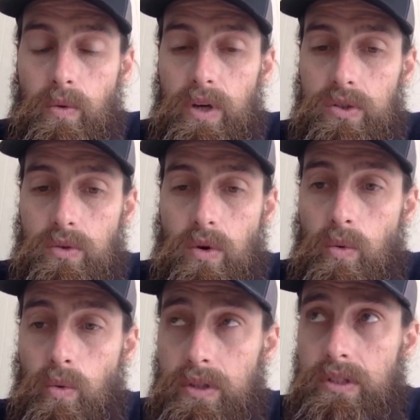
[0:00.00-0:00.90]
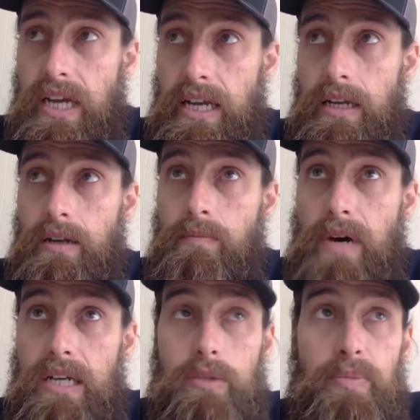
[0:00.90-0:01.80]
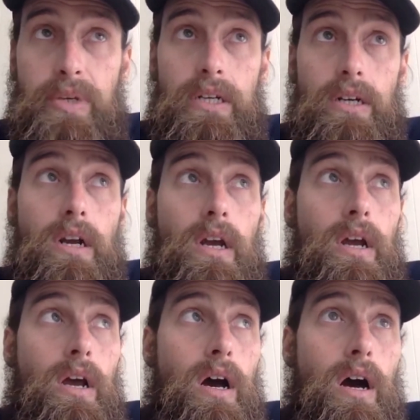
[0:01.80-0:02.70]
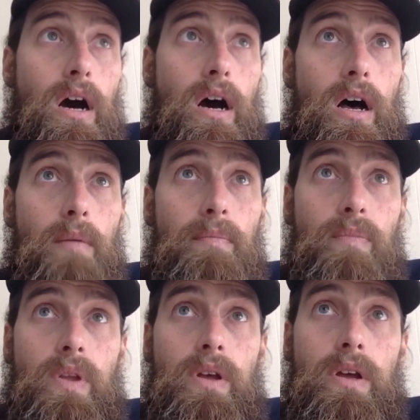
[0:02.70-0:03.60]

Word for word: which we're taking by spear. So